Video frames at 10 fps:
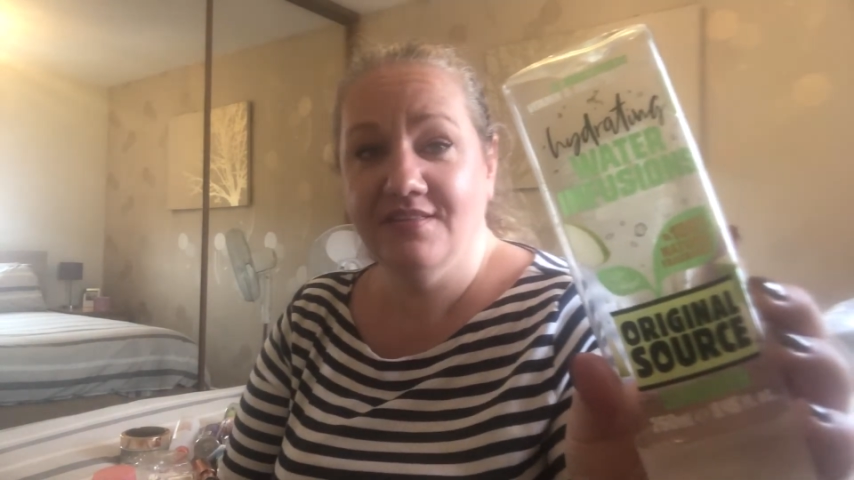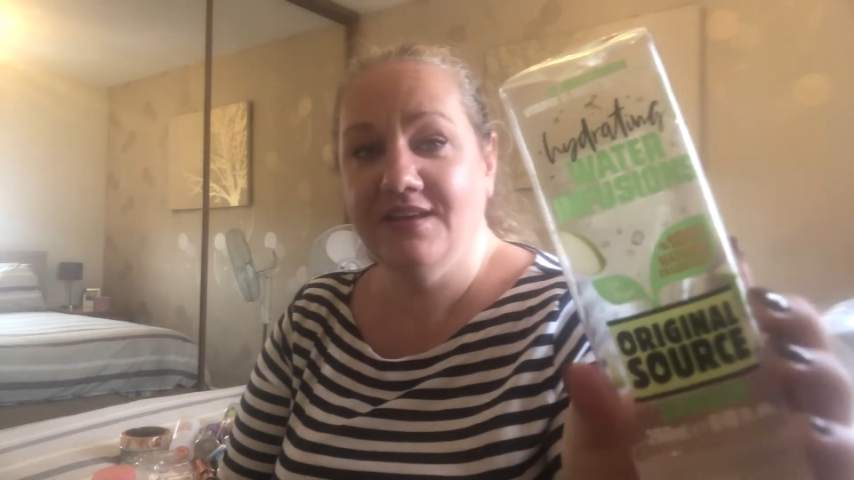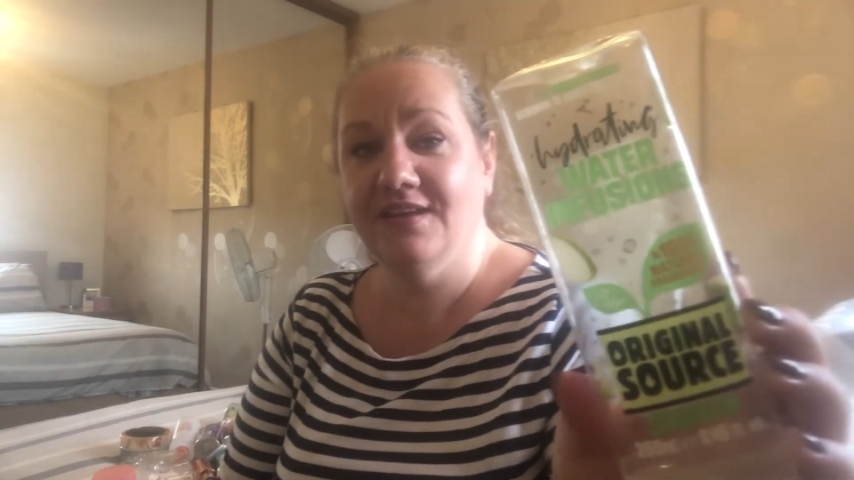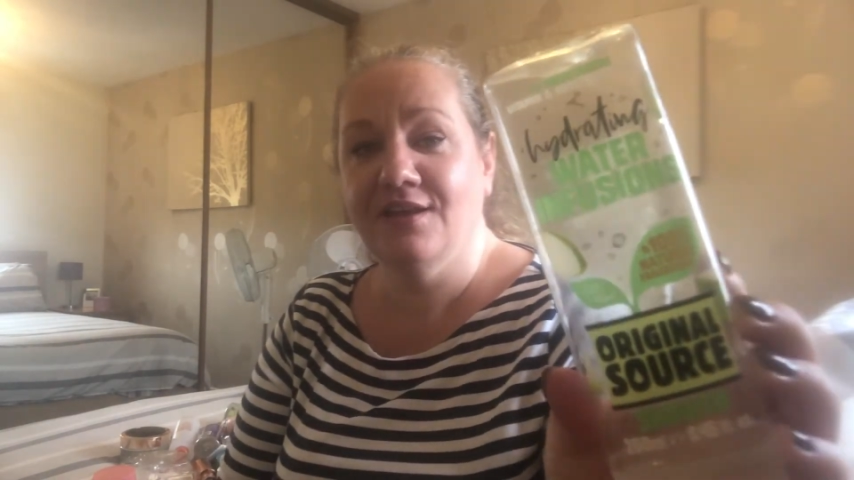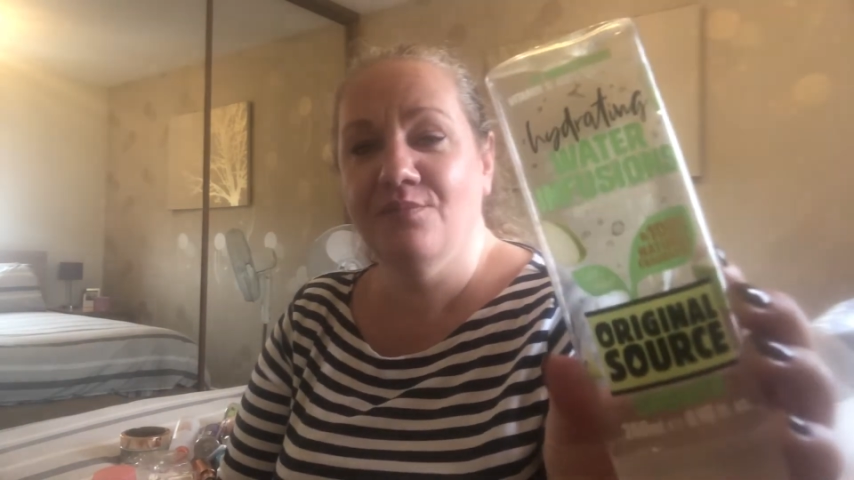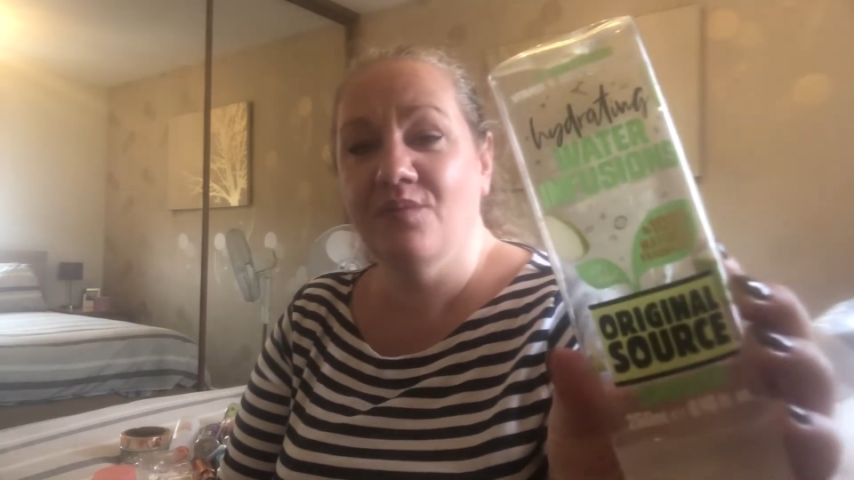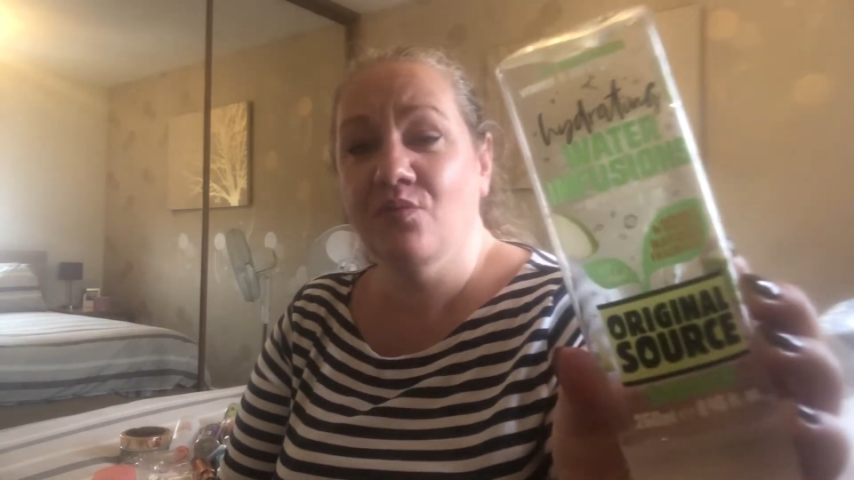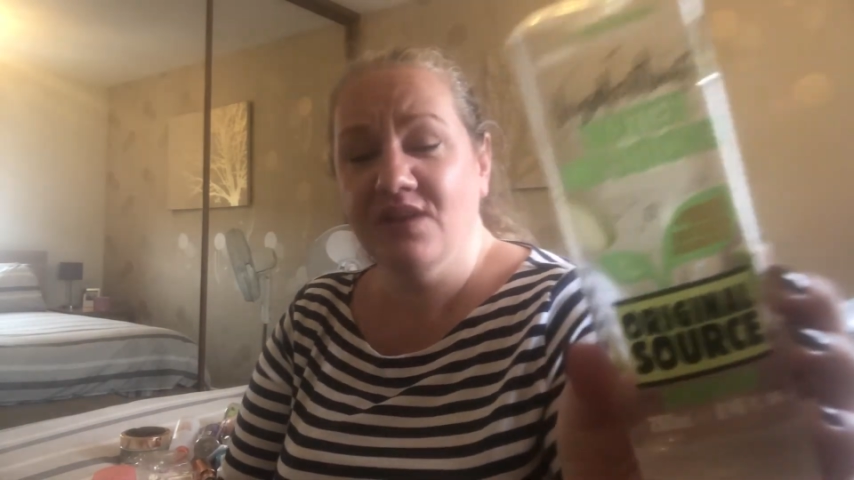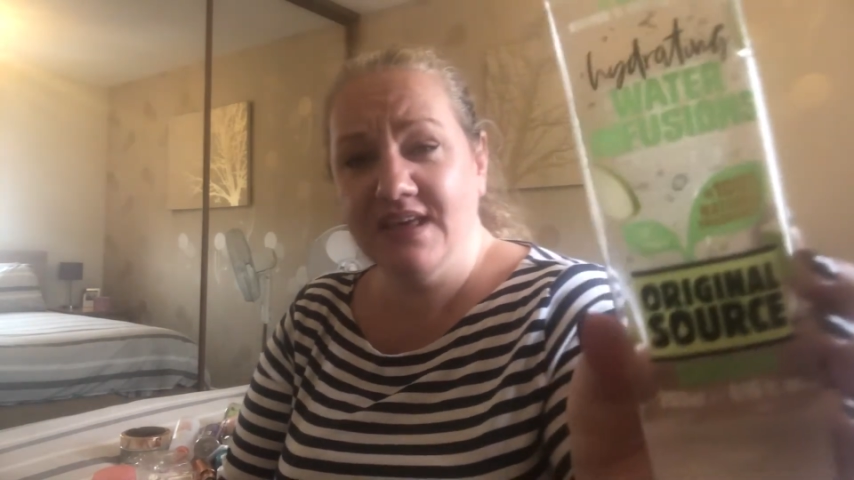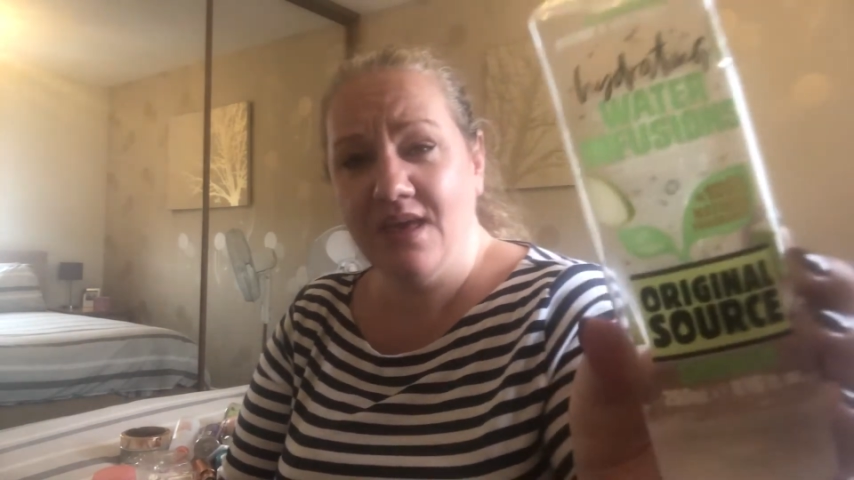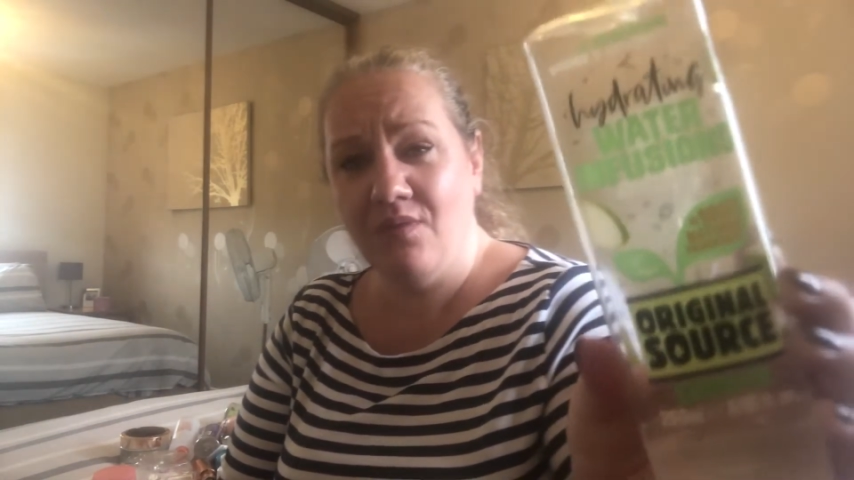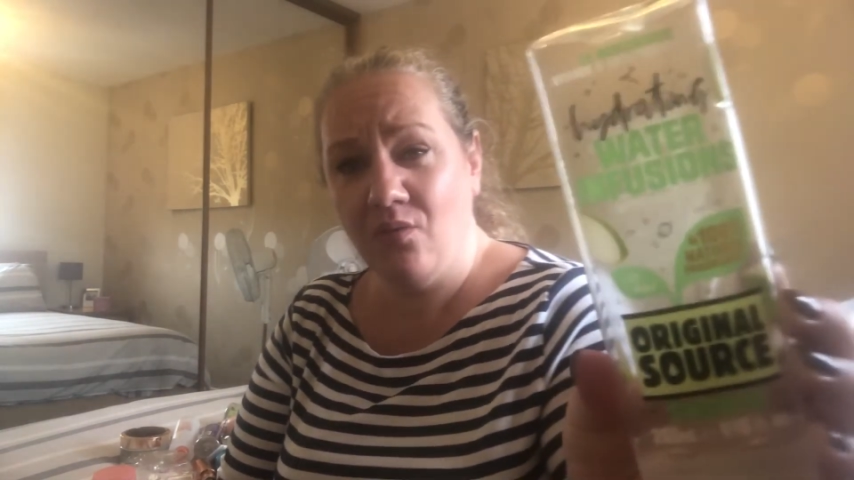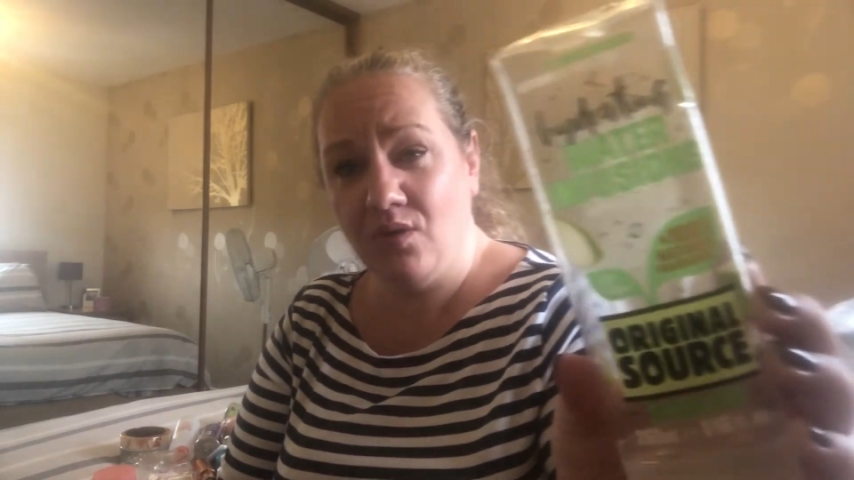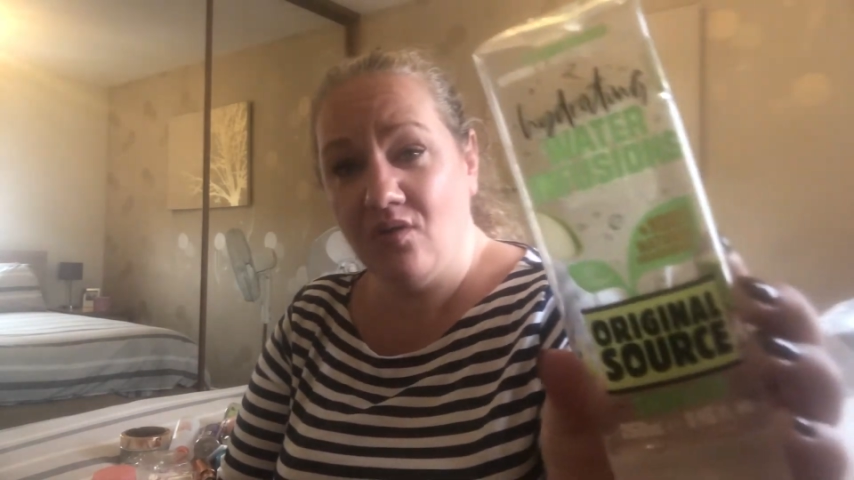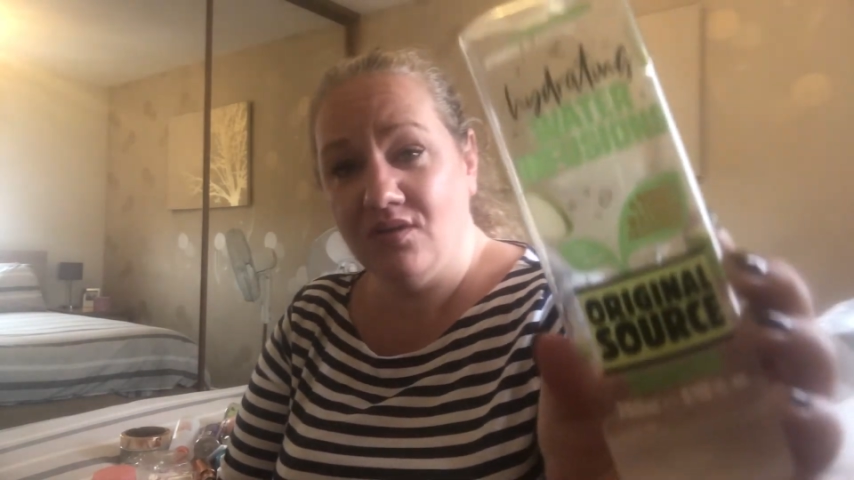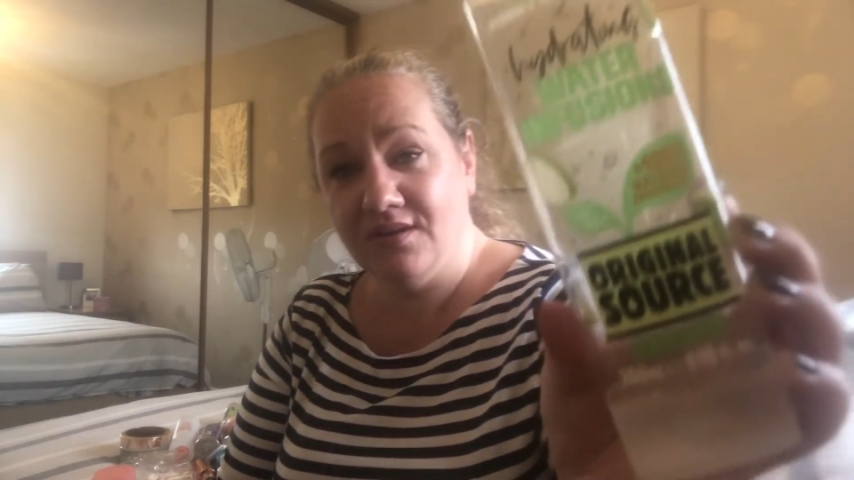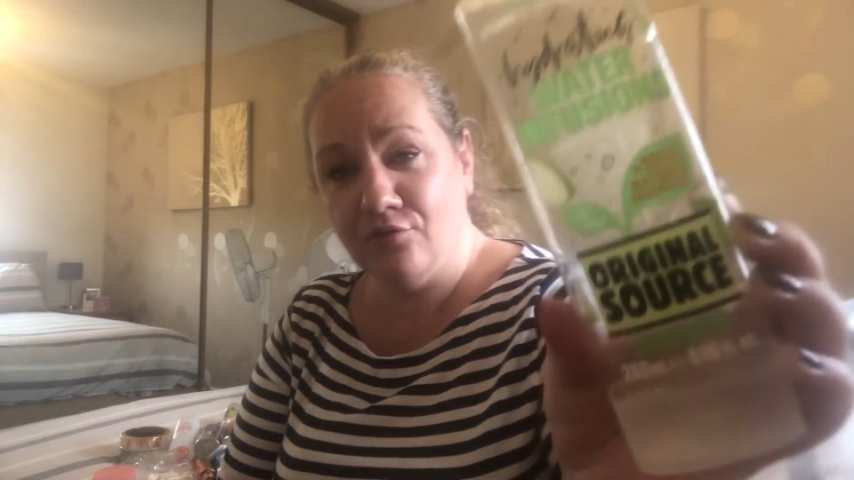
like, I remember when it came out we got in a